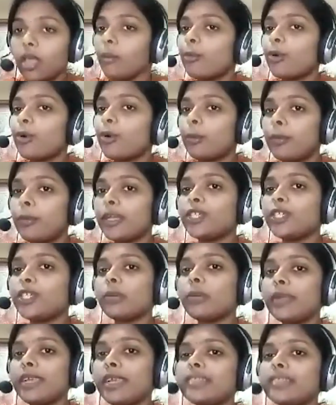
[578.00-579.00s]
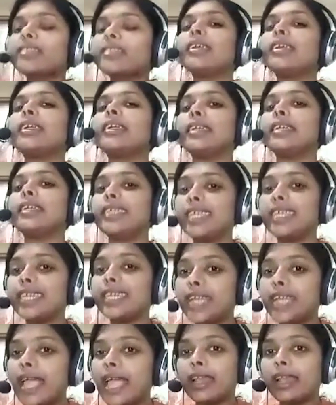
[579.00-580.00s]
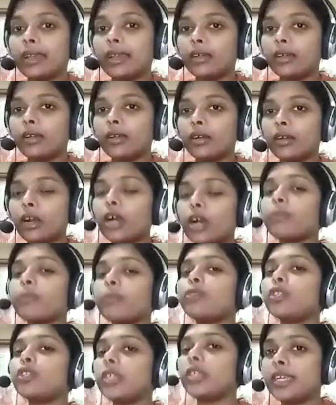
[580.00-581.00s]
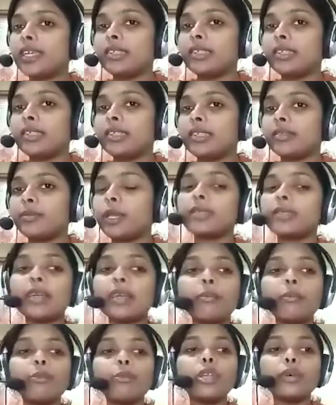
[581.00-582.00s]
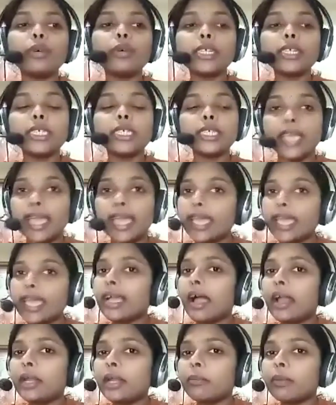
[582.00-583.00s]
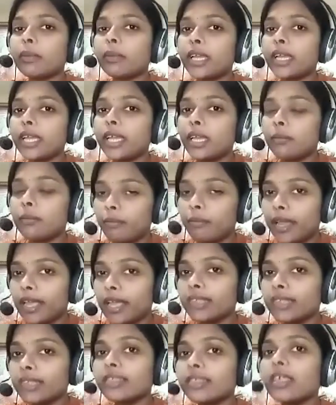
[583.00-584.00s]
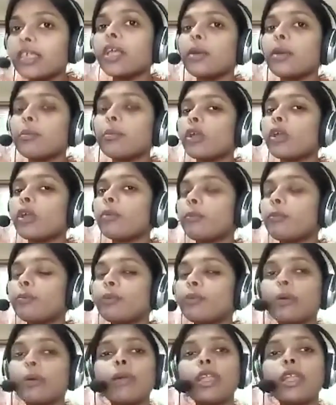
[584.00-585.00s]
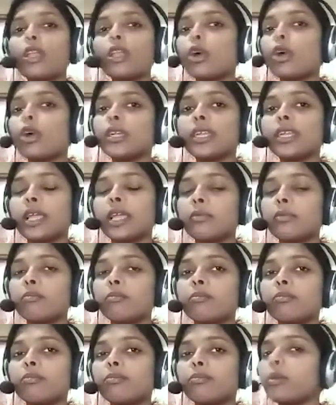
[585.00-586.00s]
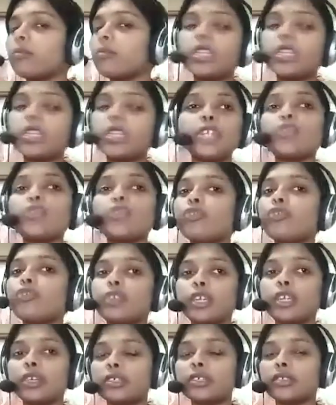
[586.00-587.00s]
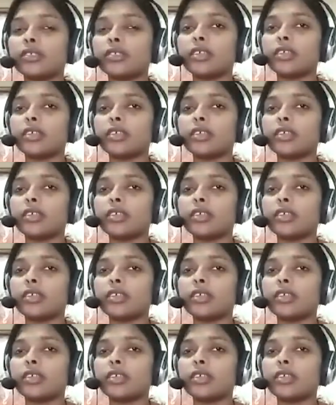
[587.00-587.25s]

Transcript: Forfeiture means denial of the lease. For example, you are staying at my place from a long time, from 3 to 4 years.